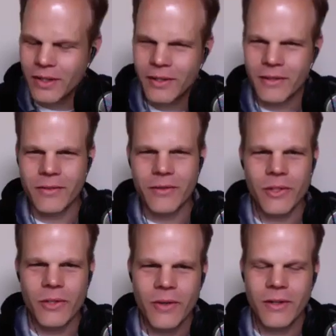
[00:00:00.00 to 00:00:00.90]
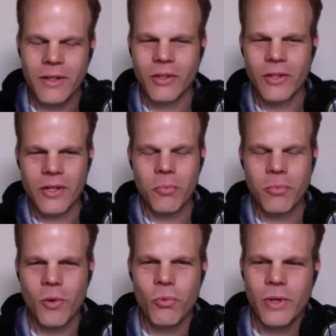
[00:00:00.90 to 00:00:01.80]
a look
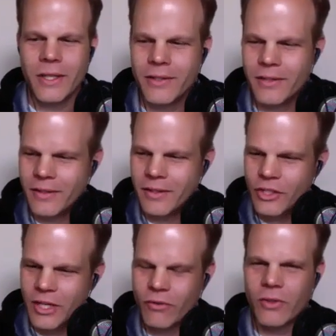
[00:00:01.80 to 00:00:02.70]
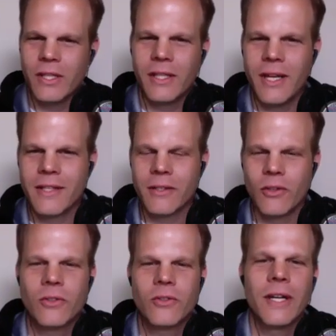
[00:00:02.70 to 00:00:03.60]
appropriate to the generally as it
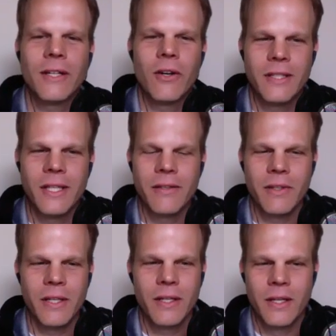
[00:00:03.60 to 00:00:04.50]
looked like on TV.